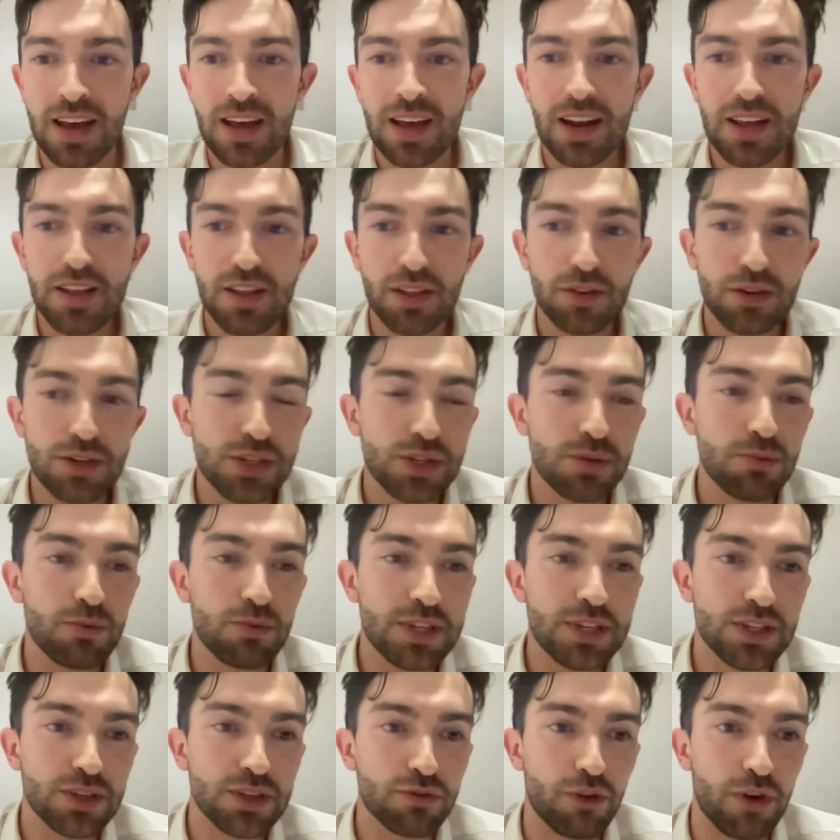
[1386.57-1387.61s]
And I think there's some
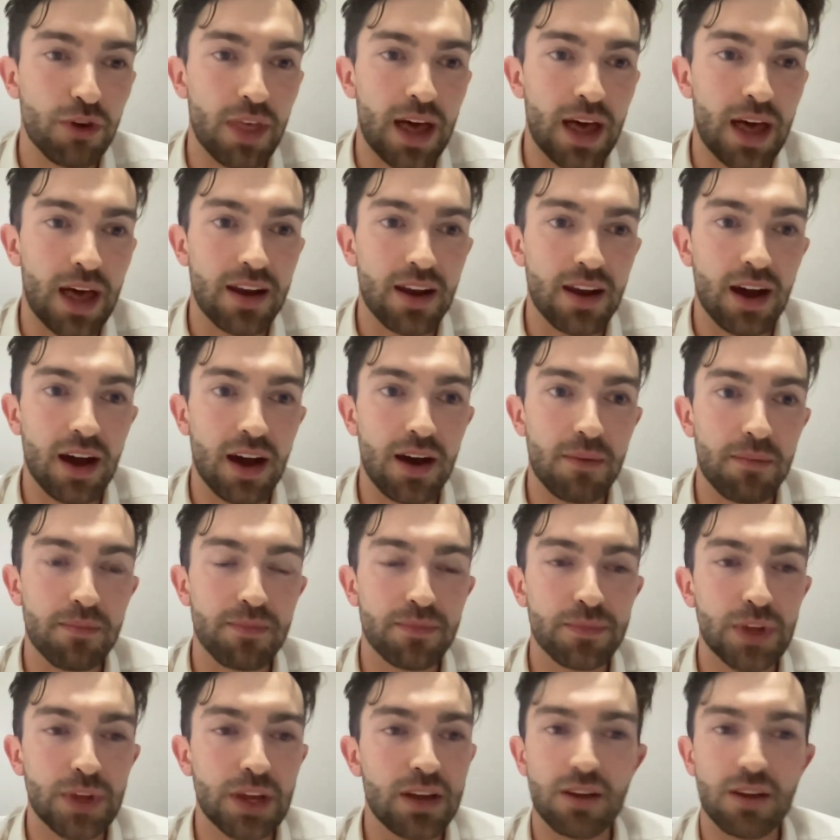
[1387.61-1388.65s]
reasons for that.
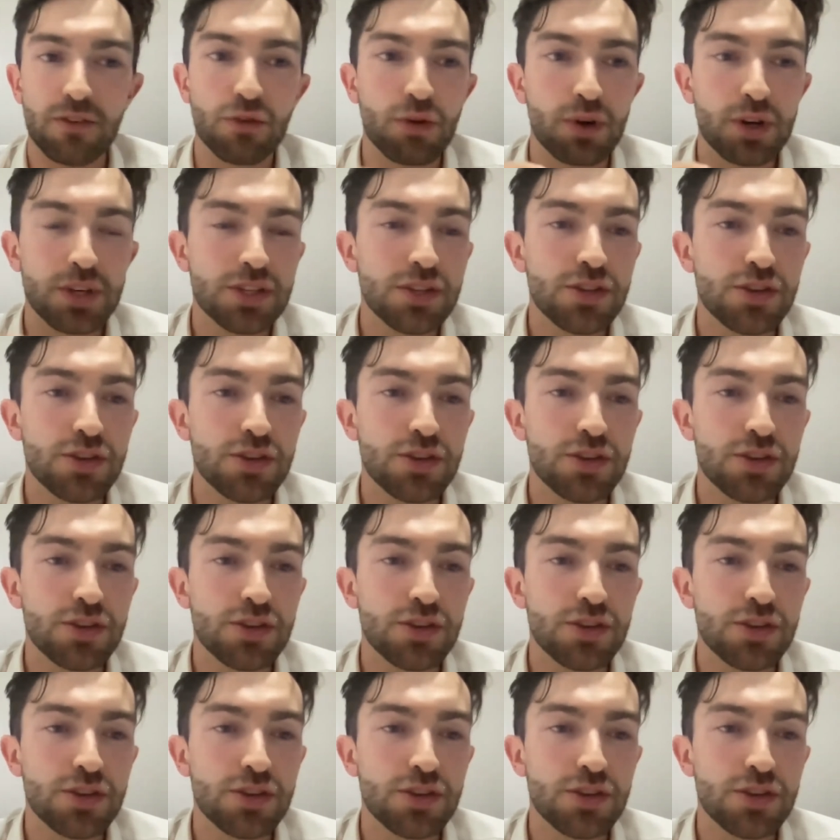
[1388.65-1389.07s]
Of course,